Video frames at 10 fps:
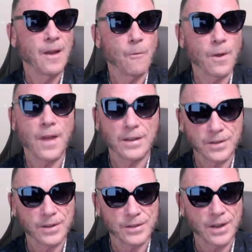Well, that's
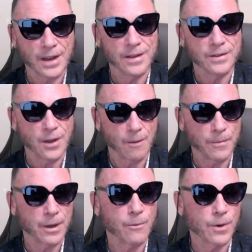the second
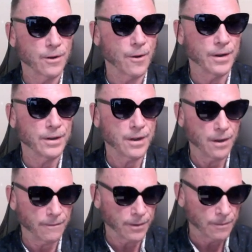topic we're going to
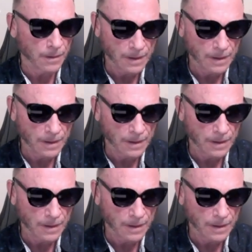cover,